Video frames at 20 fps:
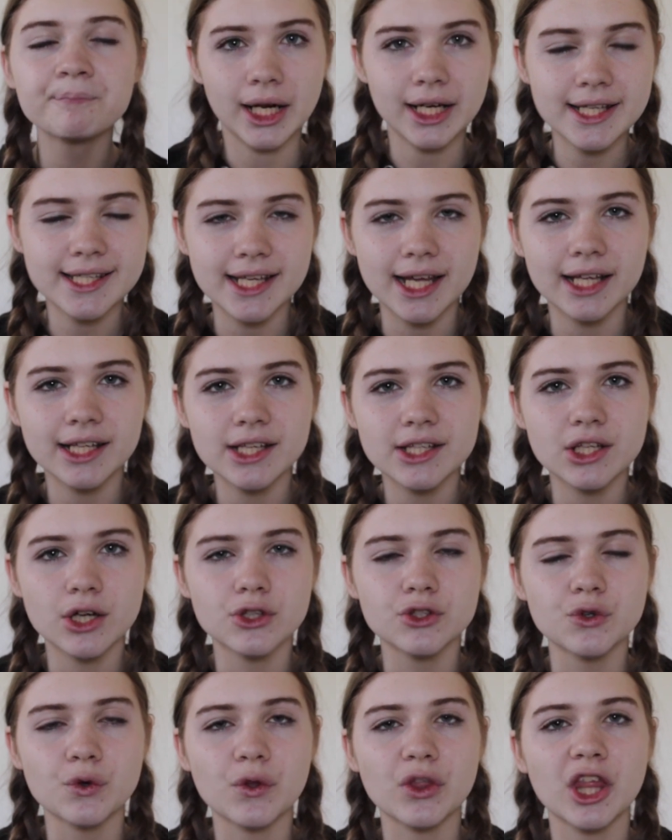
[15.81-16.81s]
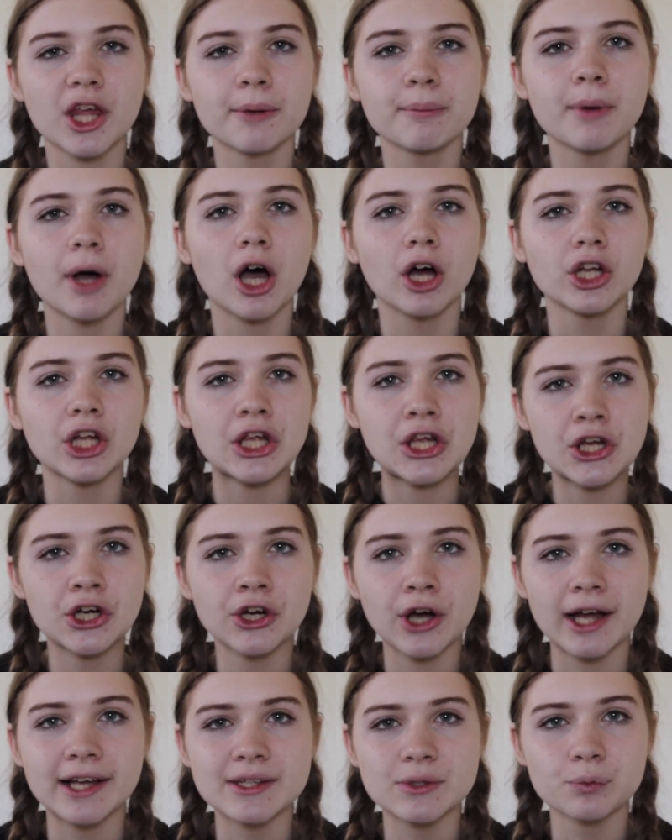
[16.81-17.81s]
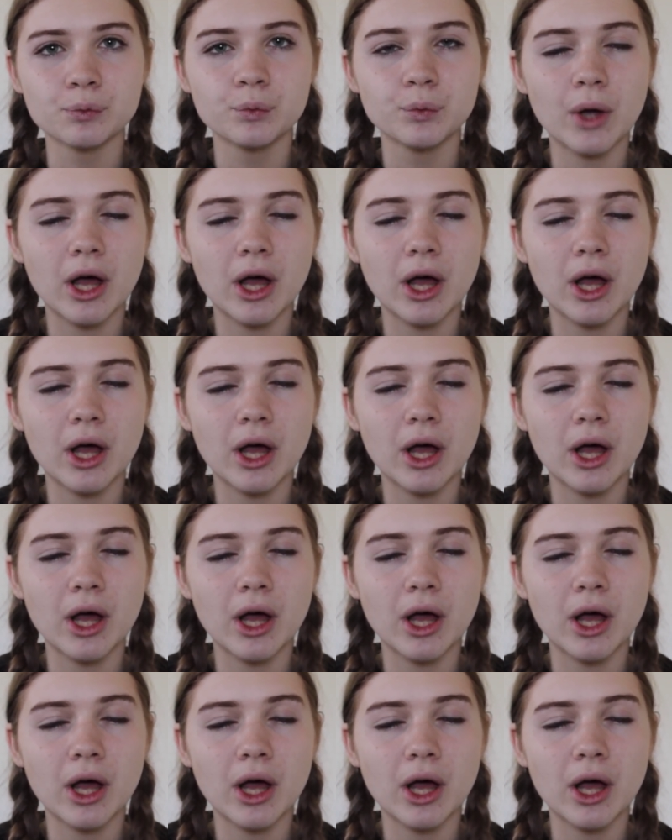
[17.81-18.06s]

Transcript: But I decided to start doing them on here as